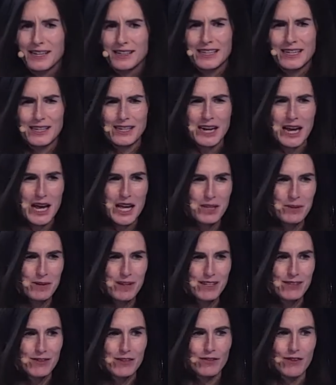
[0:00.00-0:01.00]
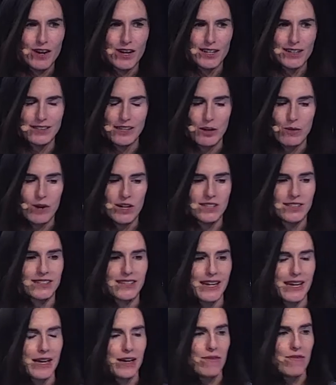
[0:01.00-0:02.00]
Now, the last piece of advice I want to
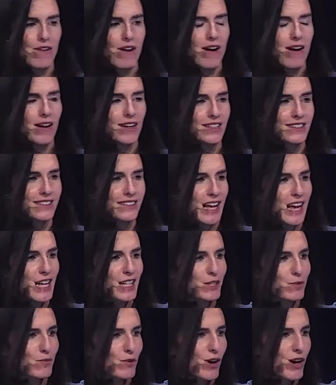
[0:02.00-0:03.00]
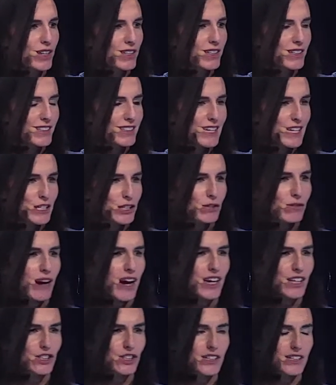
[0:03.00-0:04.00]
give on sales and product
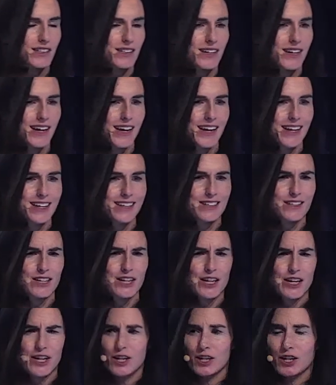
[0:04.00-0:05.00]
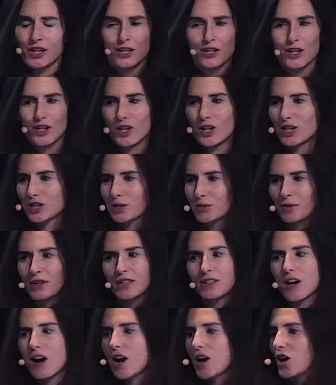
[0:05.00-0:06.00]
interaction is your
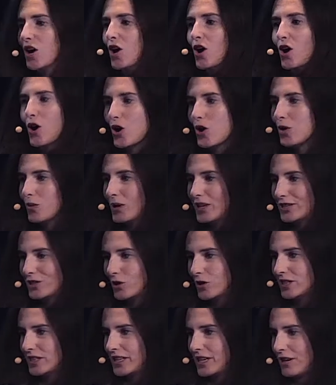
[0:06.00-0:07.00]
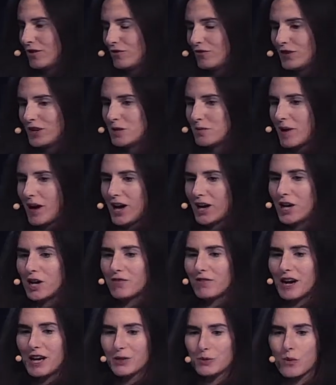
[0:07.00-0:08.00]
customers are always going to give feedback
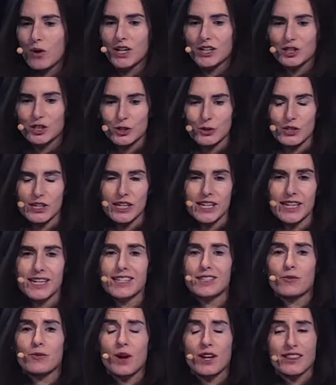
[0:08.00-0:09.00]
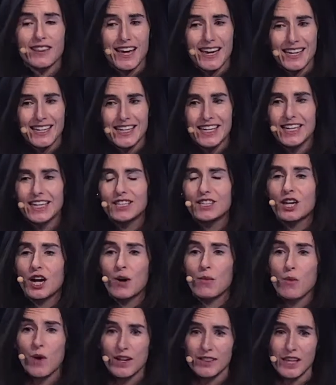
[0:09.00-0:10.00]
around what you need, what they need,
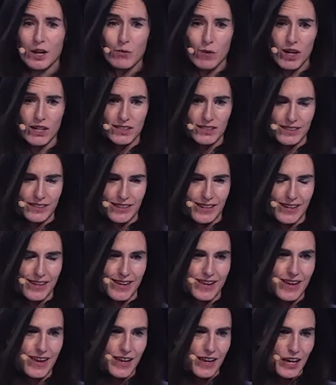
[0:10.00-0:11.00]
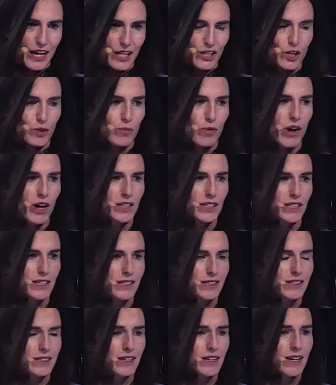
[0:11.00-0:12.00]
and what they want to see in your
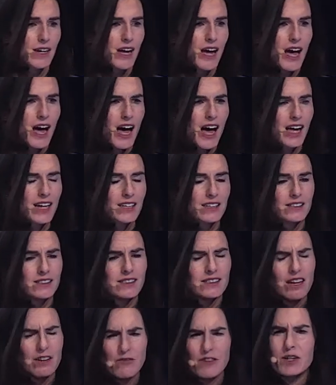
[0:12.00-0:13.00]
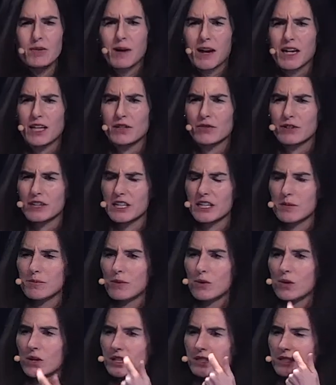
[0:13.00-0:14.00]
product. And that feedback is really
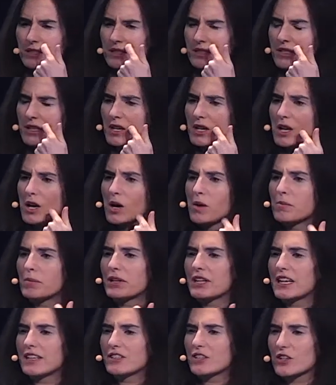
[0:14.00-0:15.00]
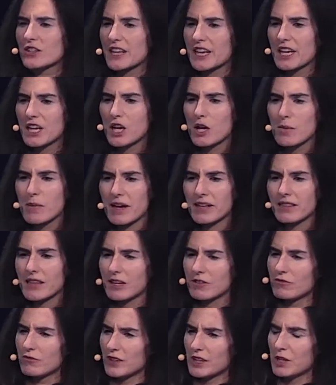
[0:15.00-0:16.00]
important. But as you're thinking about
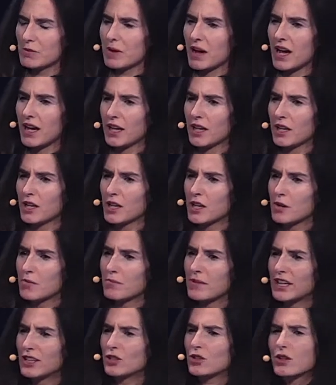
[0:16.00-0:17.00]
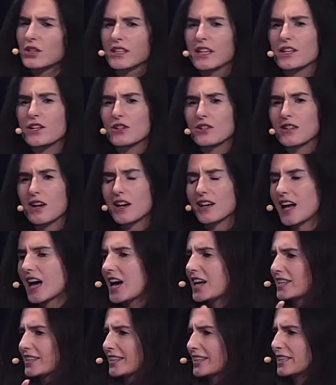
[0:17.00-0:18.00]
that feedback, make sure that you're not
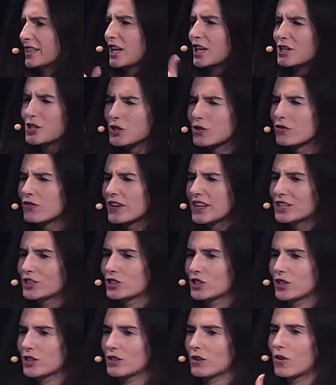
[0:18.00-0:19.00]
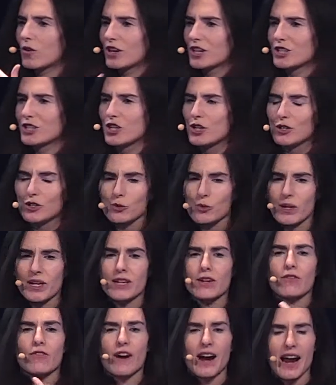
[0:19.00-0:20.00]
adding a new feature or a new
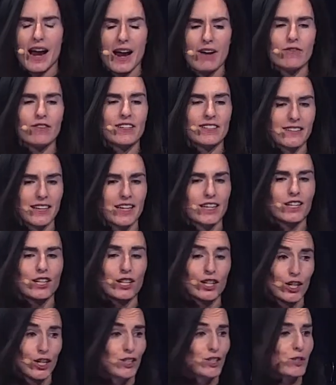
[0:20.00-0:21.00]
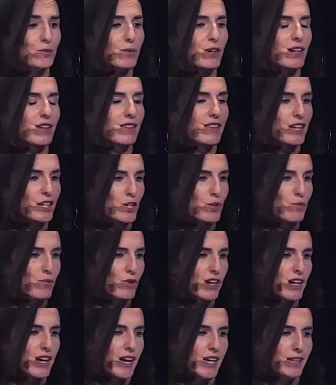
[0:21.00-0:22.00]
tweak for every single customer that you
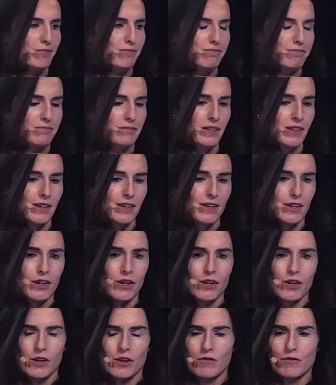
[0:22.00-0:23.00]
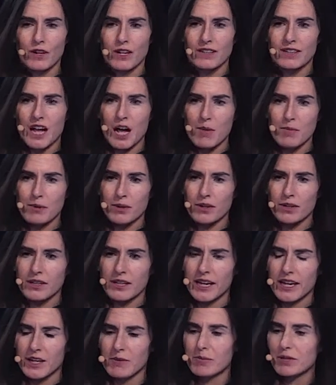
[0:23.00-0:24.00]
bring in. For example,
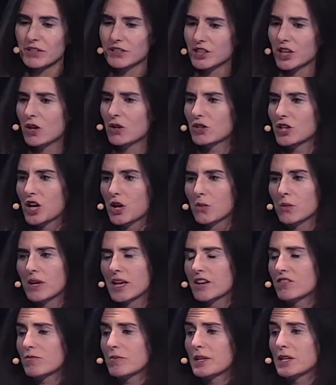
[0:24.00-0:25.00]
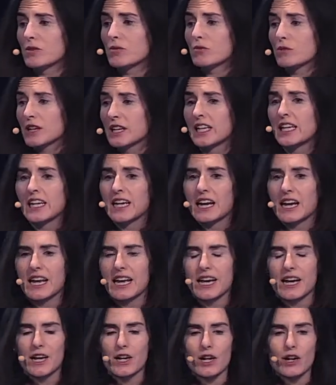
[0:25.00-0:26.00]
in Personio, we have been really
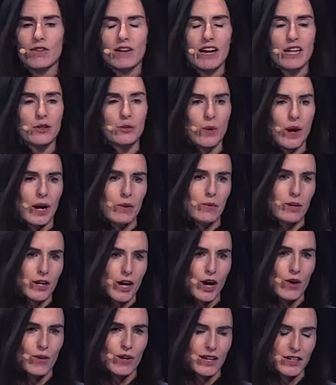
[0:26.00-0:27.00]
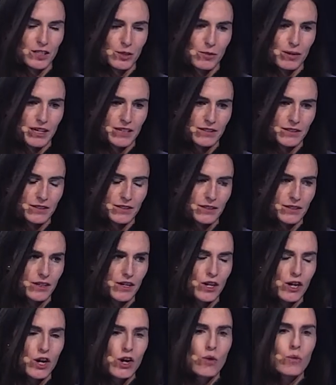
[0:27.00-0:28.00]
clear around where we're going as a business.
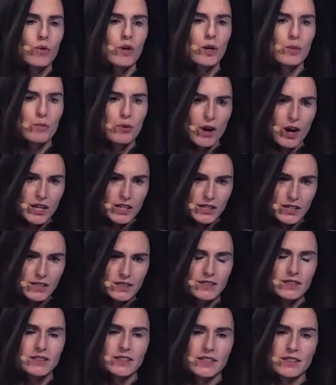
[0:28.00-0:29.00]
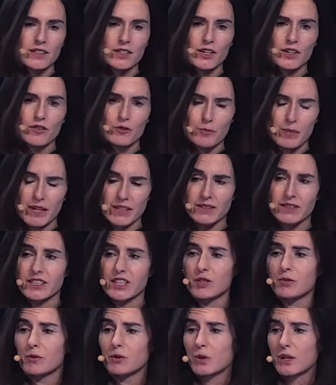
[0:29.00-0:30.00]
We're a product that serves
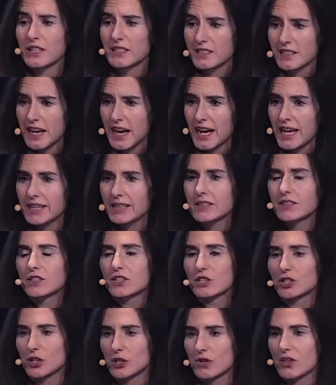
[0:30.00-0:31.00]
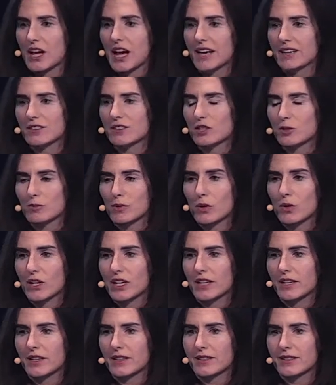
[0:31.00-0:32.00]
businesses between 10 to 2,000
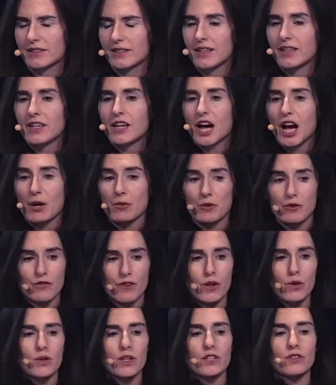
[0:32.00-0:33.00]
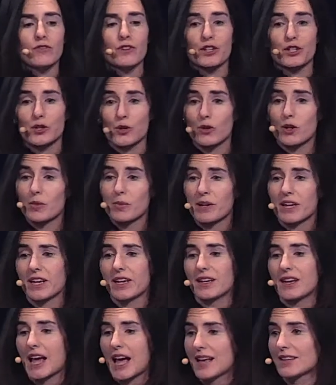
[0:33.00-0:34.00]
employees, and we focus for
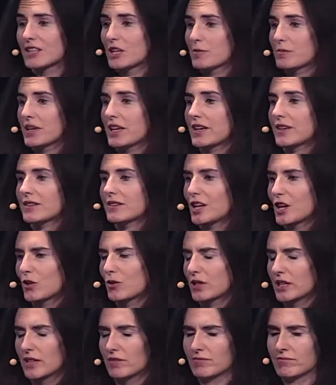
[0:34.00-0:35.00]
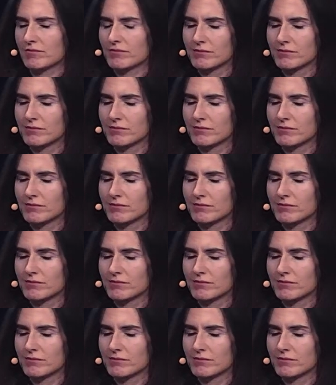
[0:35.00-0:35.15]
European SMBs only.